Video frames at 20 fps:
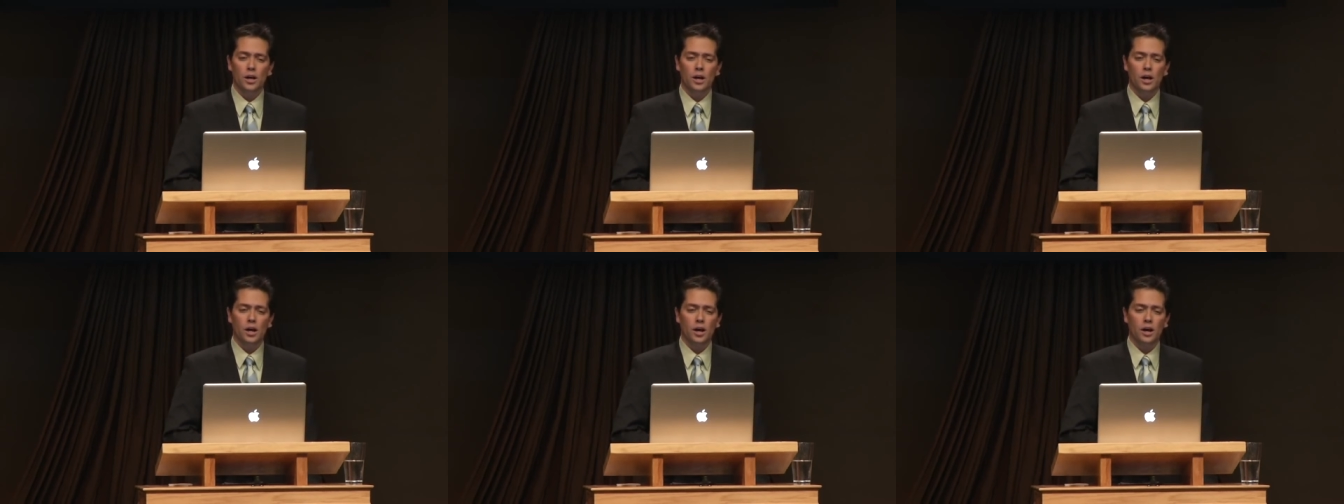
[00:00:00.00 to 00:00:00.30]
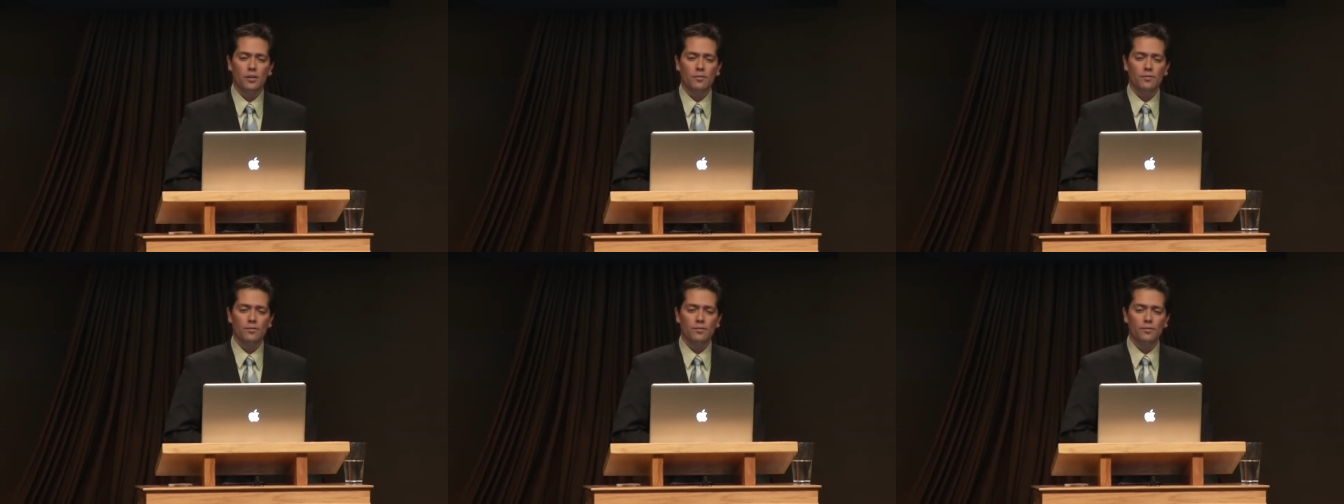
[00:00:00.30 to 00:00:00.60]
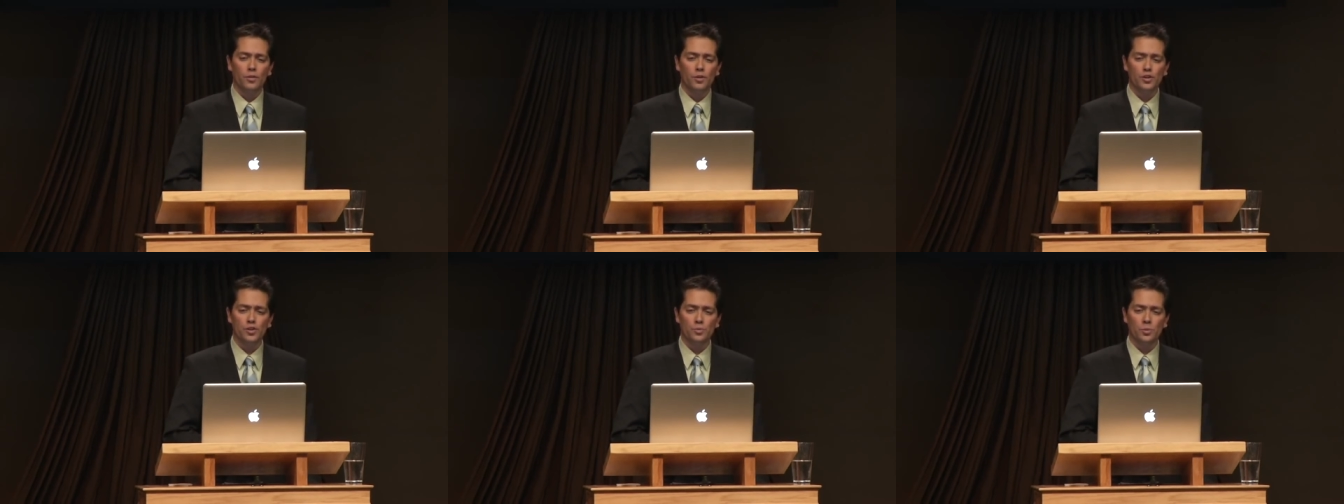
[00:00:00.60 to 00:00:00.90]
Uh,
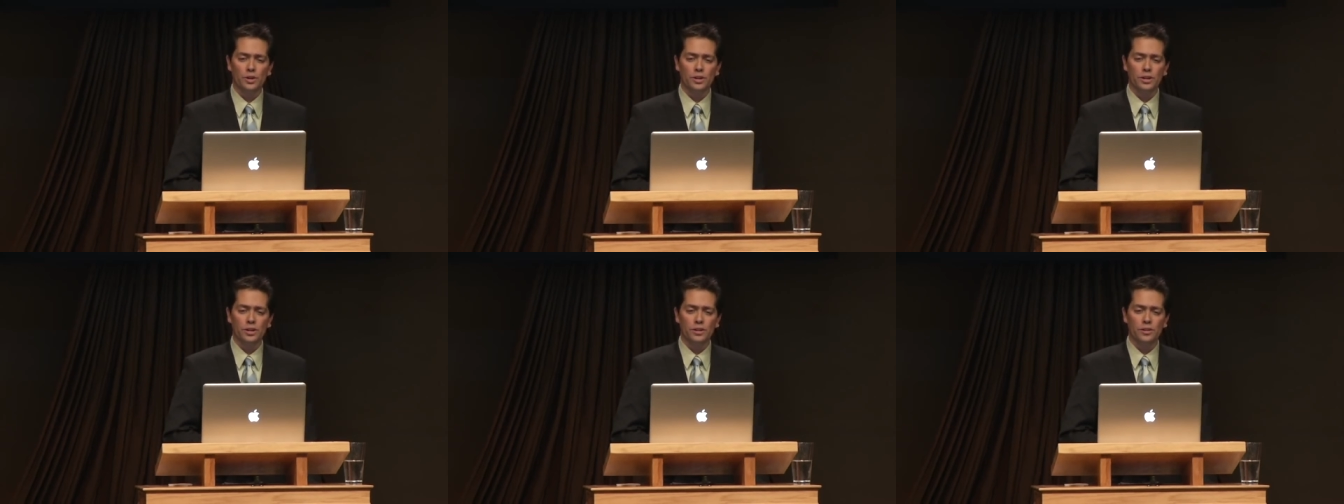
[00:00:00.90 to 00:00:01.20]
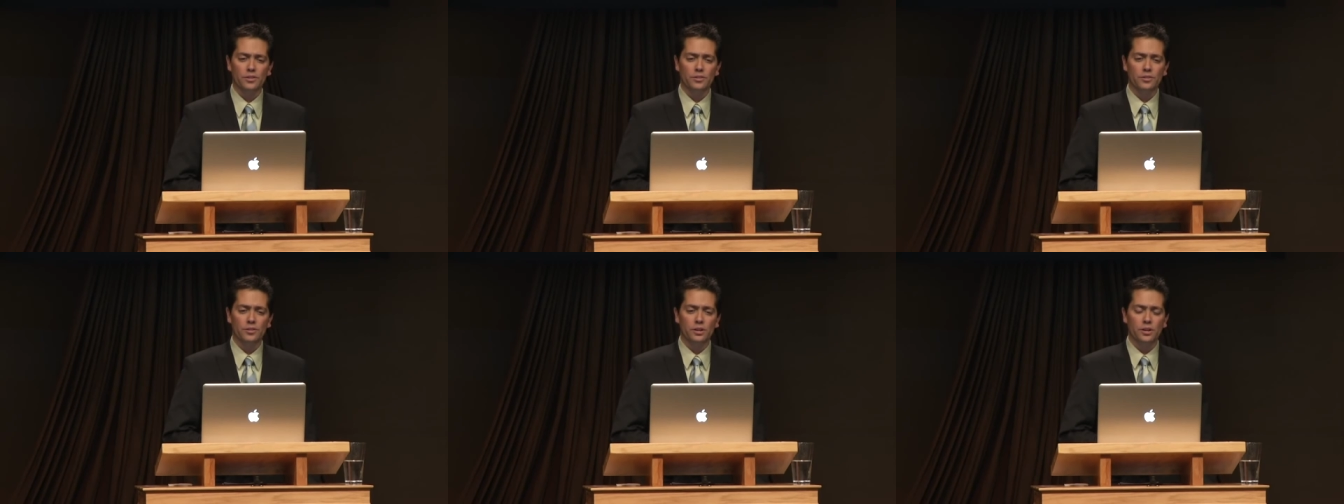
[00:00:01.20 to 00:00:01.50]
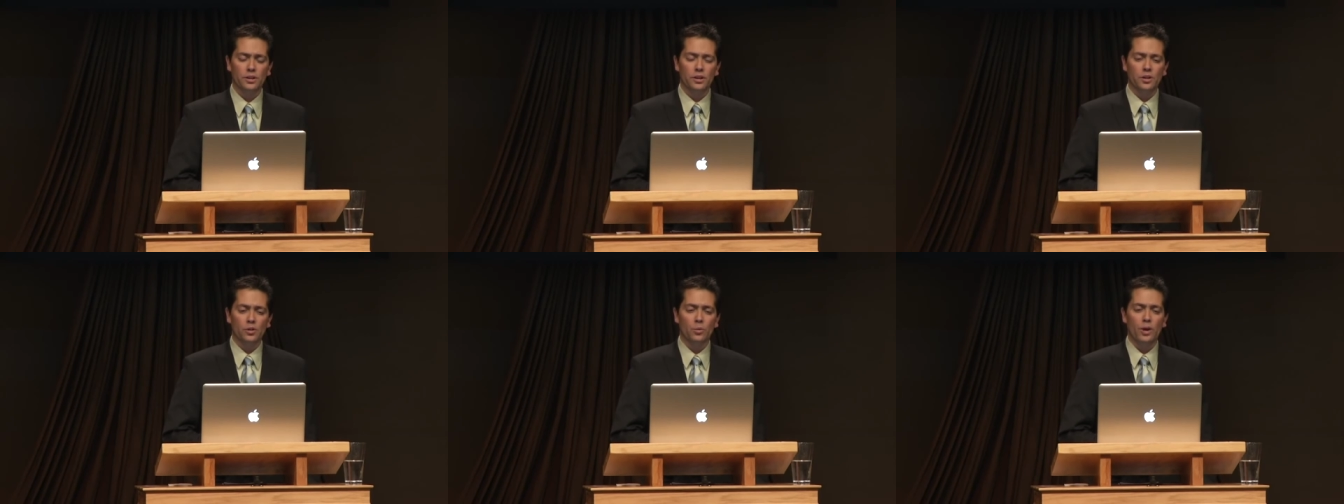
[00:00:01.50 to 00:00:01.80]
first one is
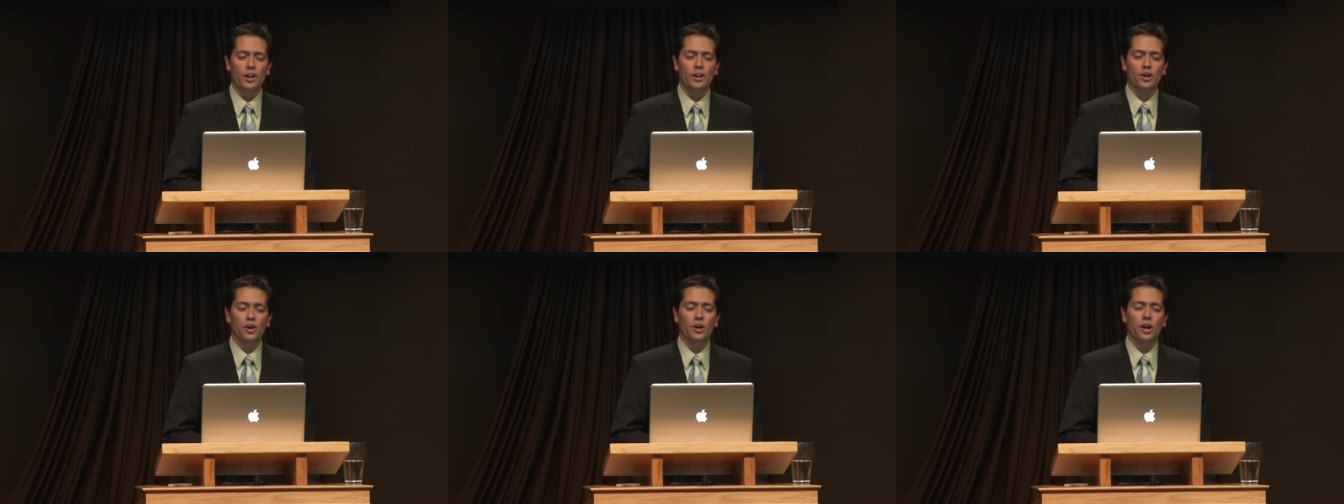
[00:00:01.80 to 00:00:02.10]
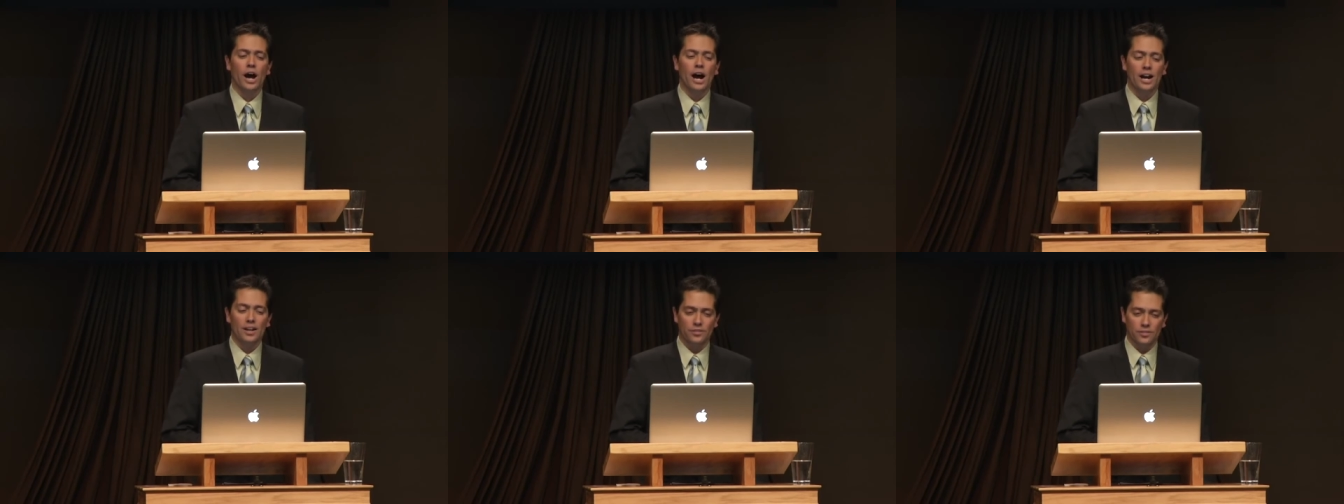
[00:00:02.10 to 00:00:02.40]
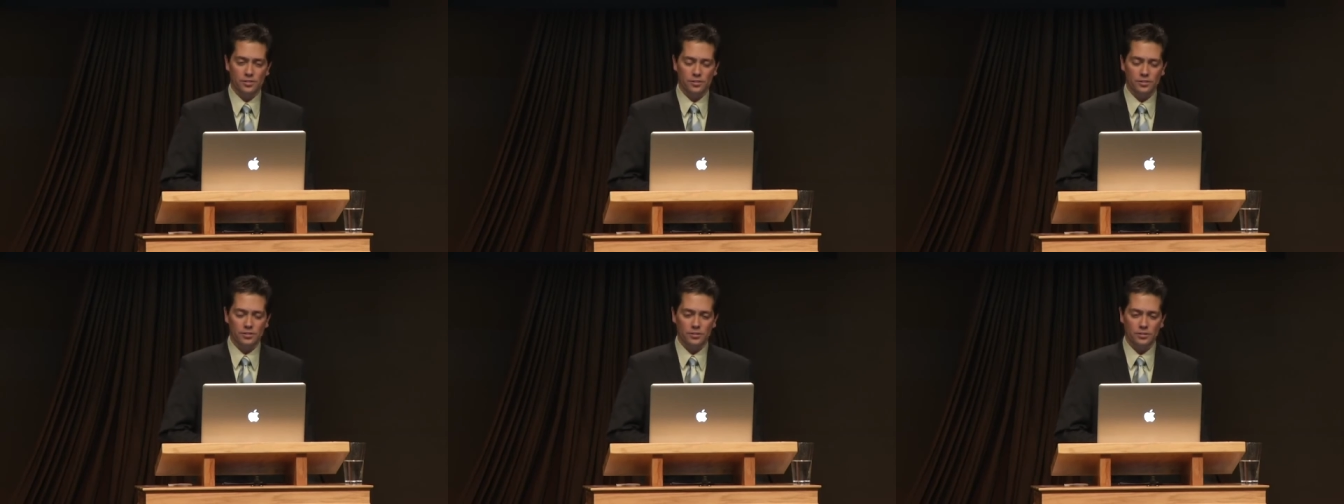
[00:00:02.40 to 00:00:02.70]
Ready or
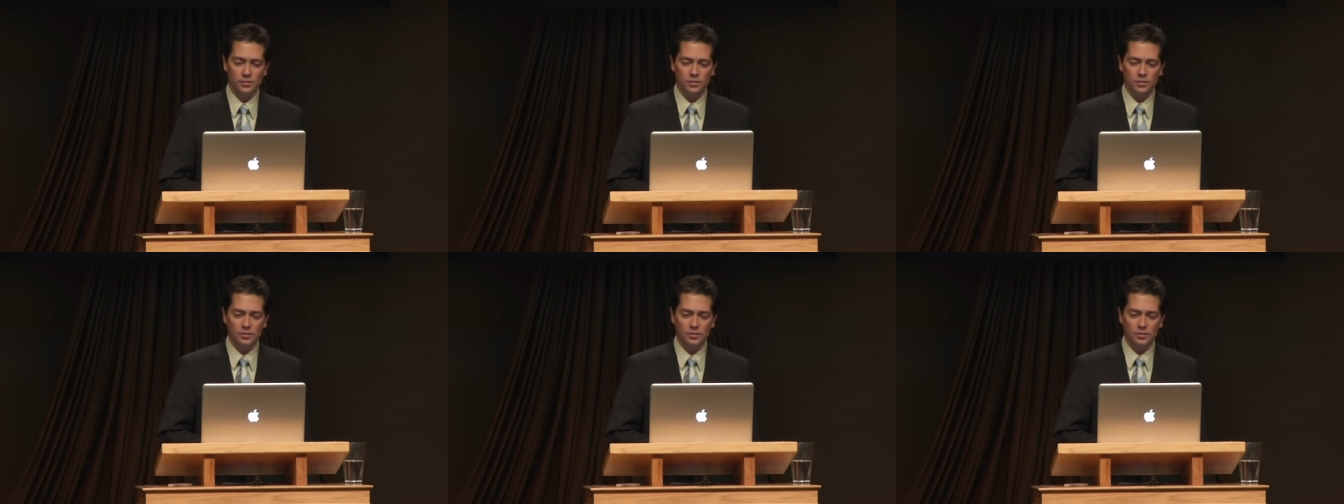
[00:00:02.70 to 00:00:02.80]
Not.